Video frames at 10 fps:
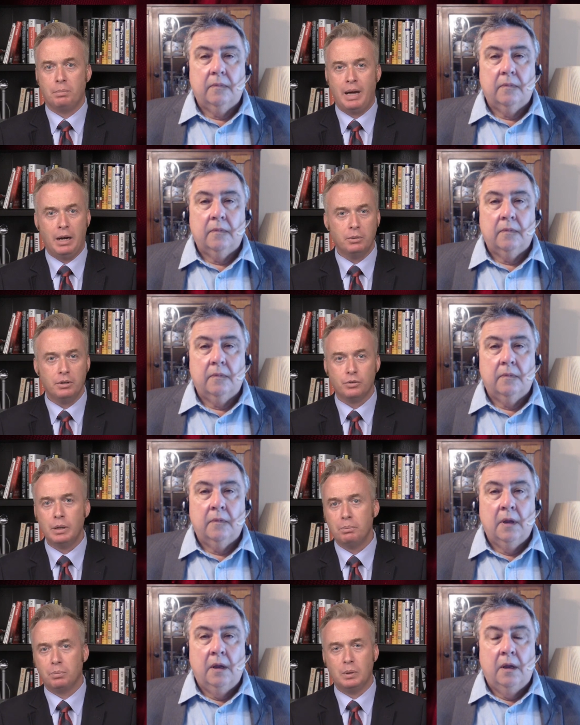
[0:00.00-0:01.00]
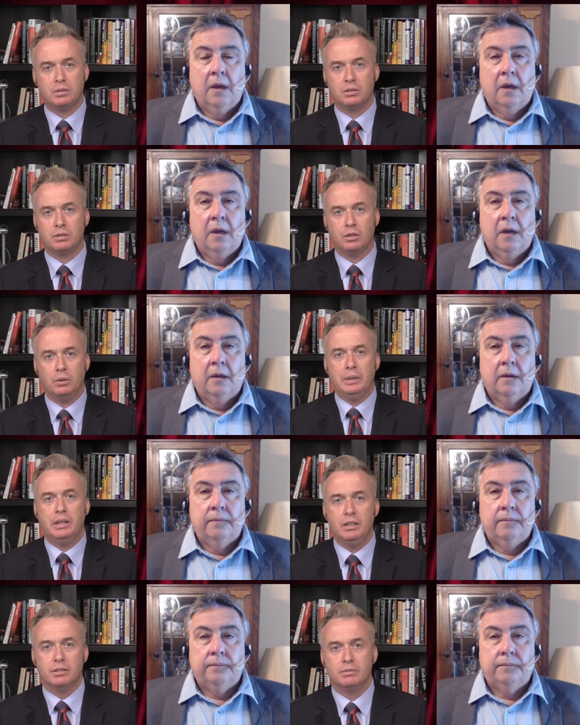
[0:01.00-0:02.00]
Speaker 1: a power trip? What's going
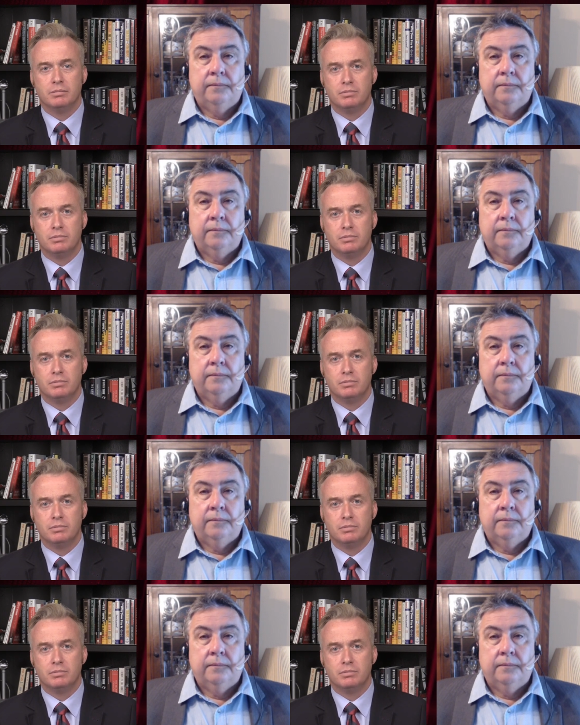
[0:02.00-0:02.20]
on?